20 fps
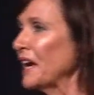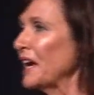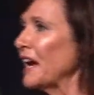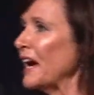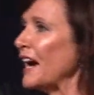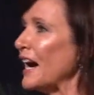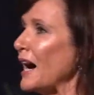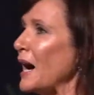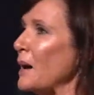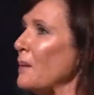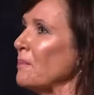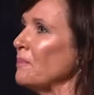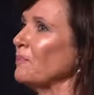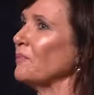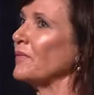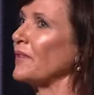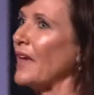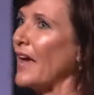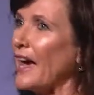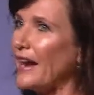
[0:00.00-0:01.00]

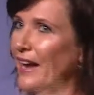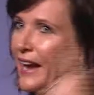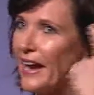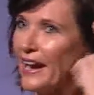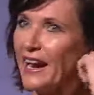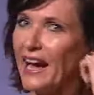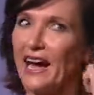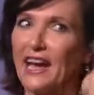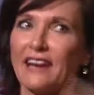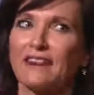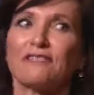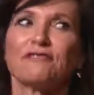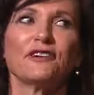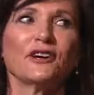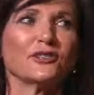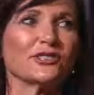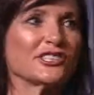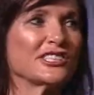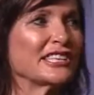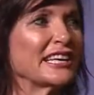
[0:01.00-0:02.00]
had a headache,
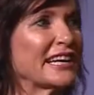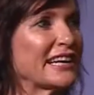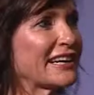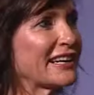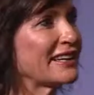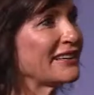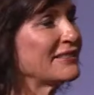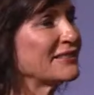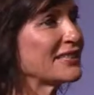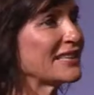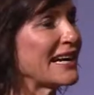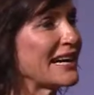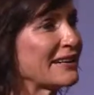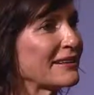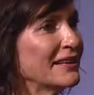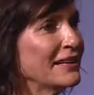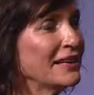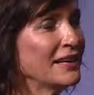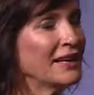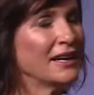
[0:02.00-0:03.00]
felt sick. I was like,
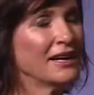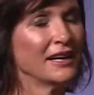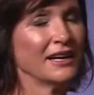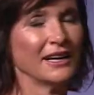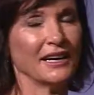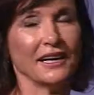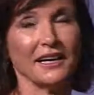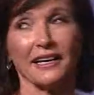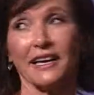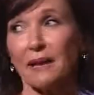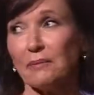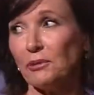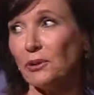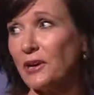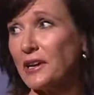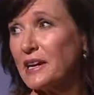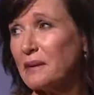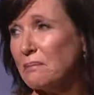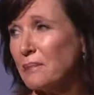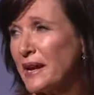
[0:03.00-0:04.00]
kept
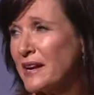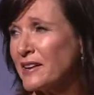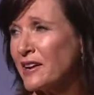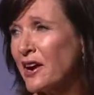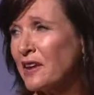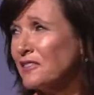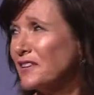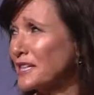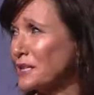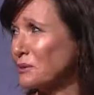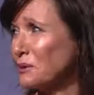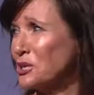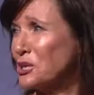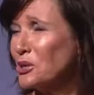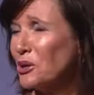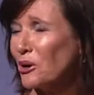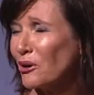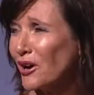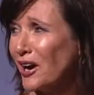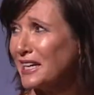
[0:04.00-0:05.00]
looking at Ben going, this was
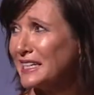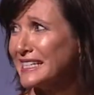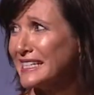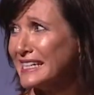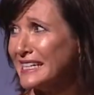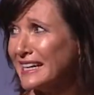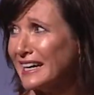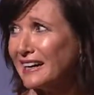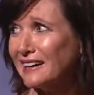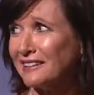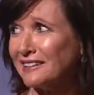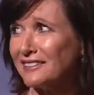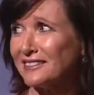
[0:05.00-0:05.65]
your idea.